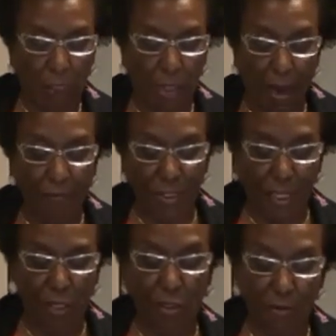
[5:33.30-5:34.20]

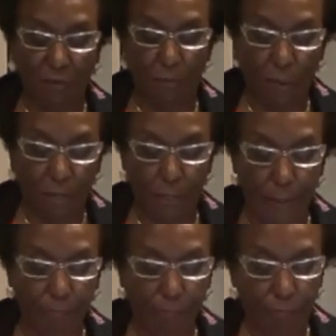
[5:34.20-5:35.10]
conversation of the period.
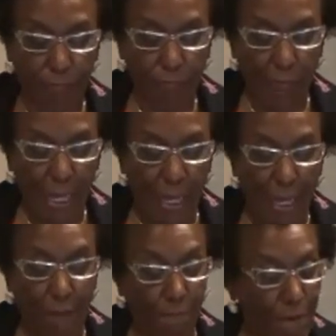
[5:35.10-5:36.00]

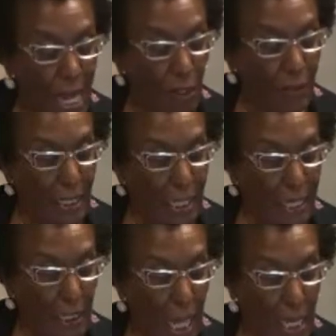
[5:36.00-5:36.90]
It followed
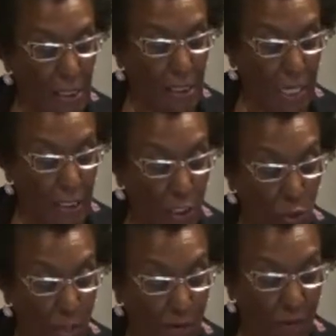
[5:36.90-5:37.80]
Alain Locke's
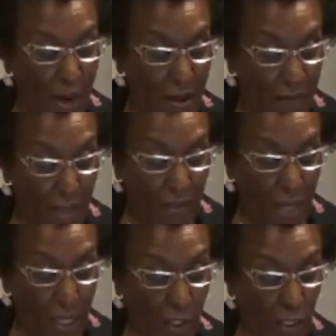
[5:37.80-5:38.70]
1925
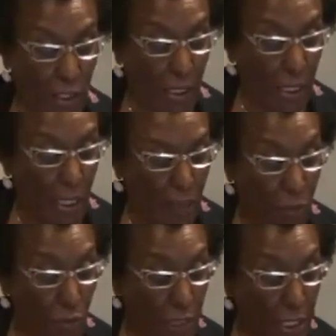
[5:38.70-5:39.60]
anthology, The New